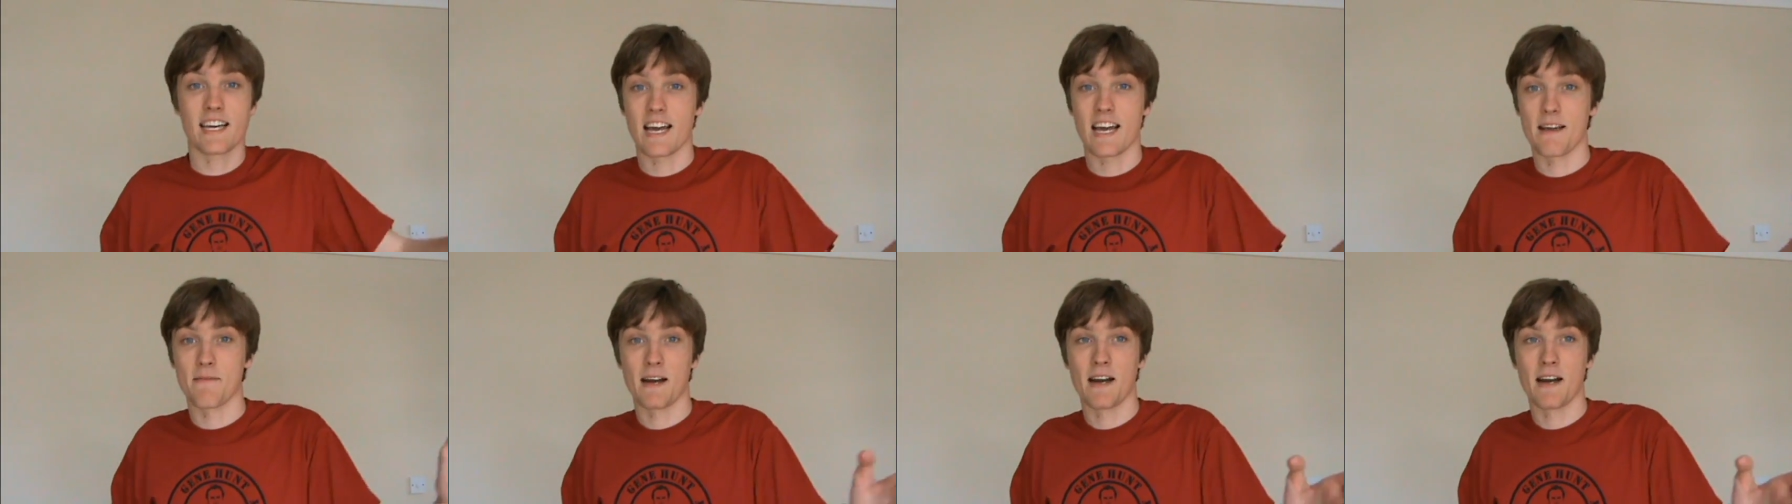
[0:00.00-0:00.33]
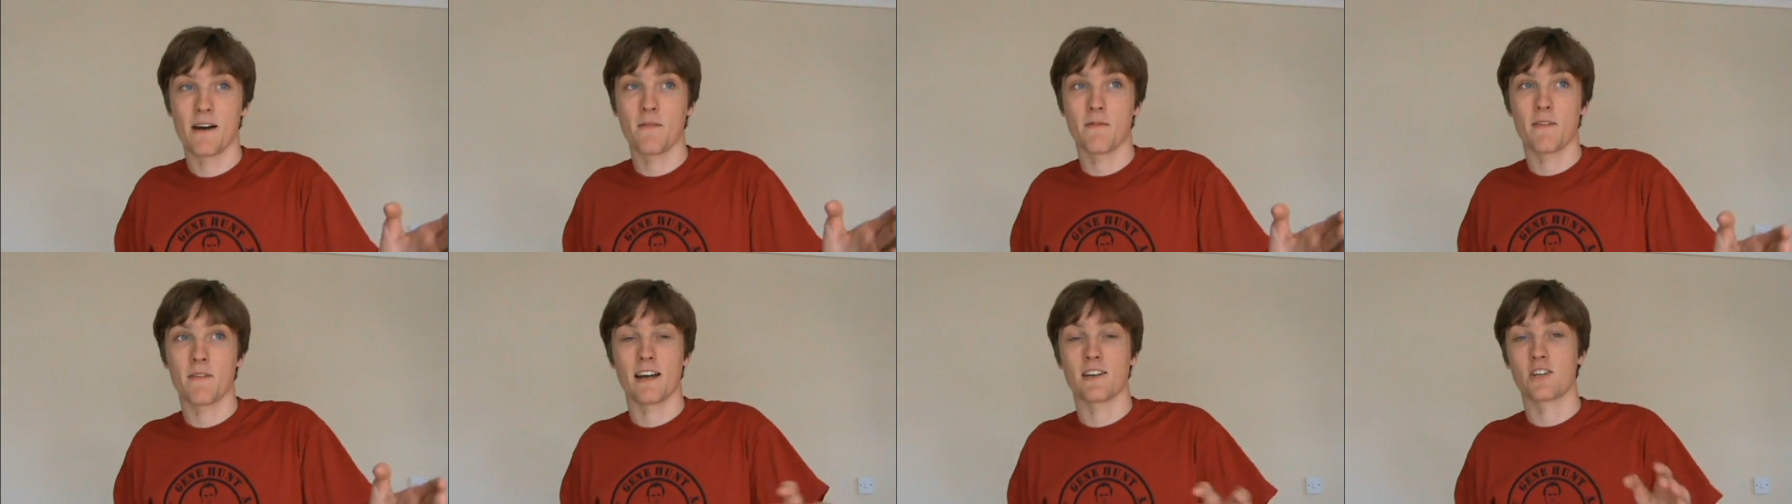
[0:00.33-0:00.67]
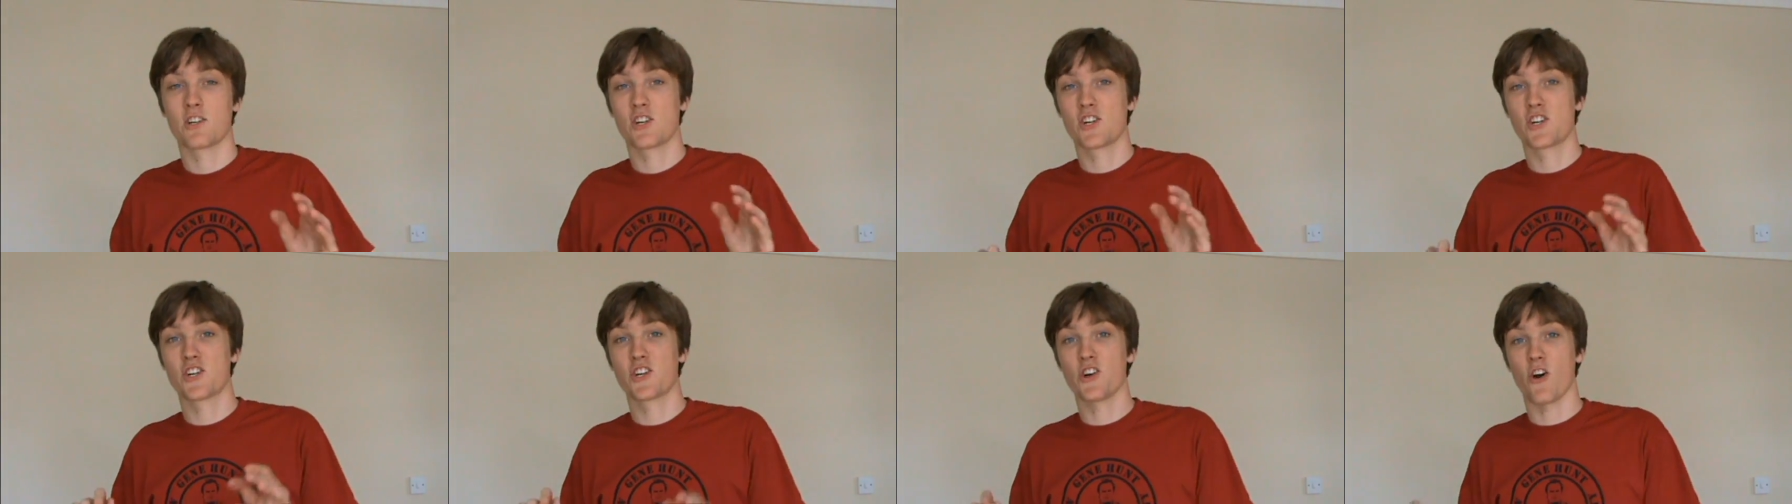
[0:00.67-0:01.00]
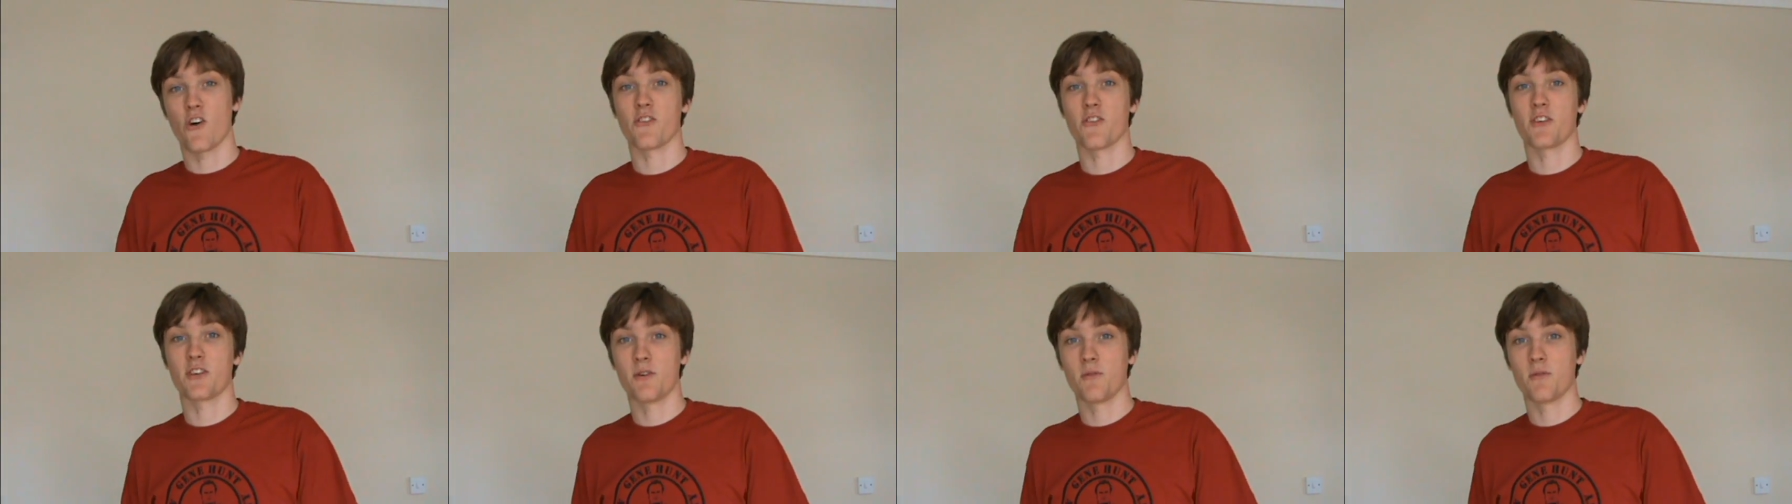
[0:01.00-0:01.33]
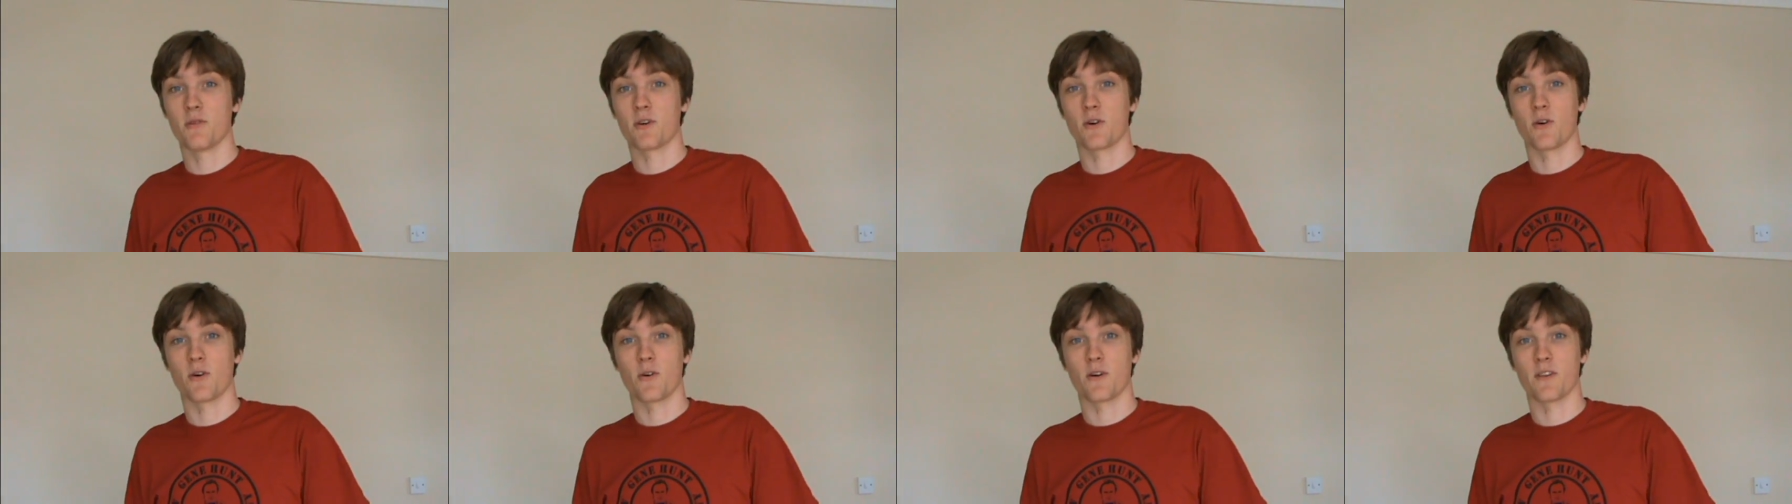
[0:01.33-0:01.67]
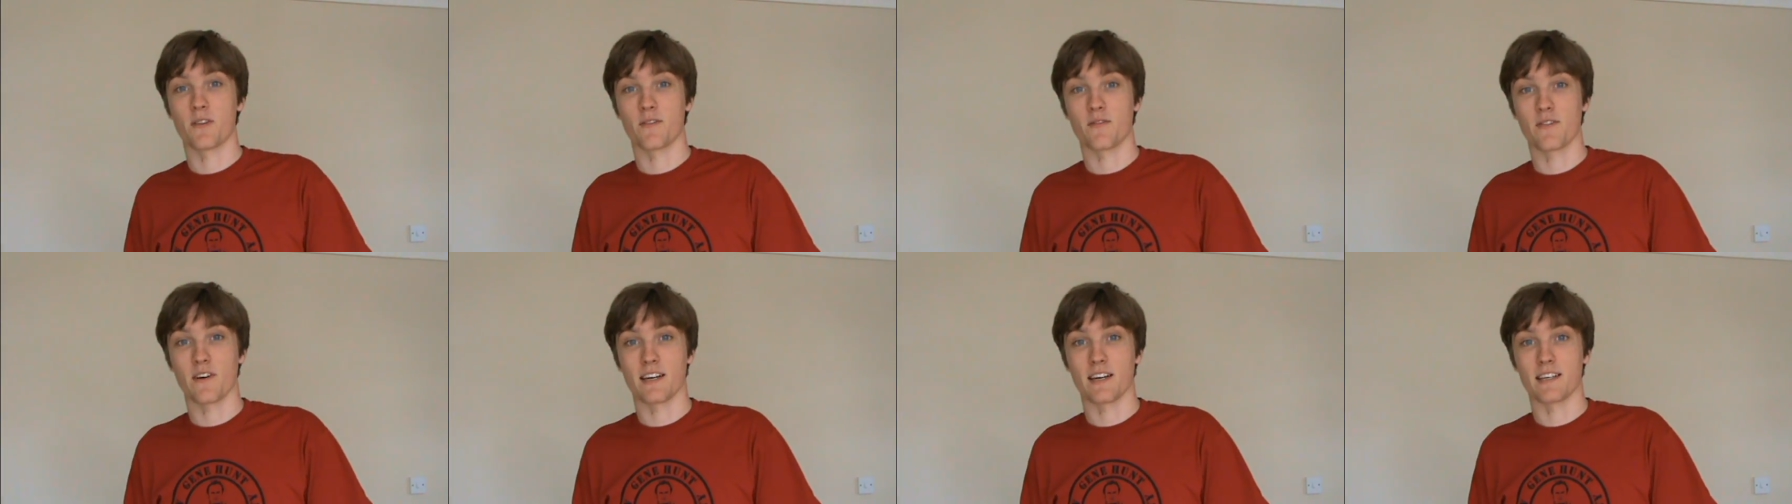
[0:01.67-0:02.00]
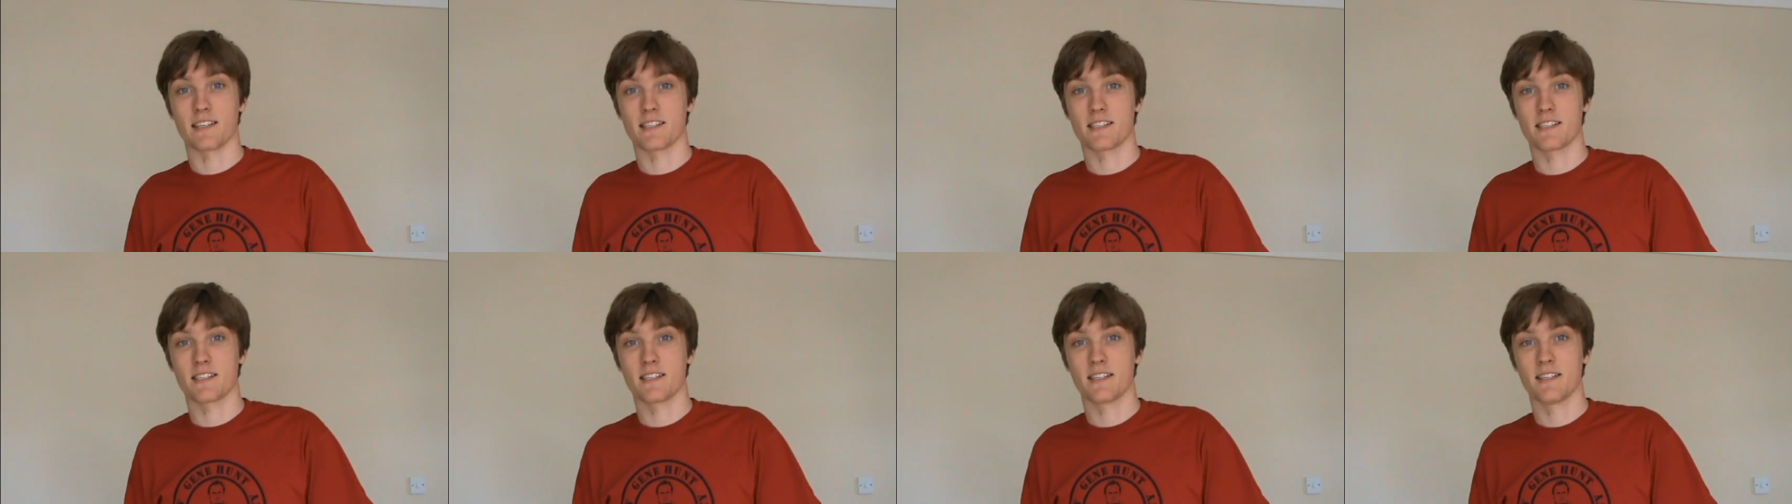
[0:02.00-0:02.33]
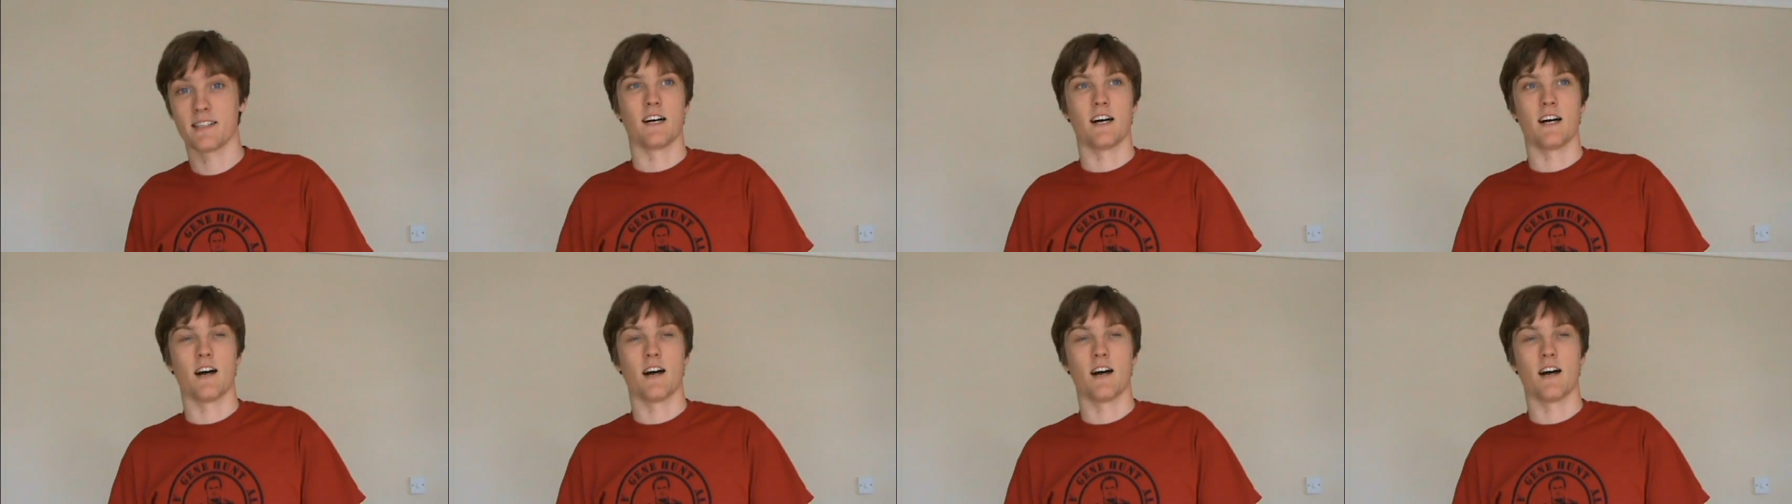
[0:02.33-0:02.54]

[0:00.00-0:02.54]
came out and shot the unicorn in the face.